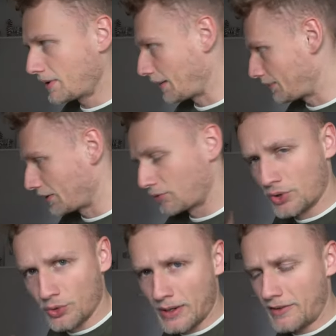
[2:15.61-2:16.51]
He kept like
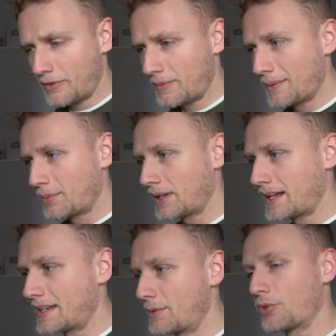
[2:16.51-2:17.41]
running away from me, but
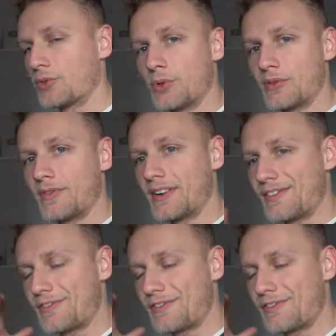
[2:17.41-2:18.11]
like he wasn't moving very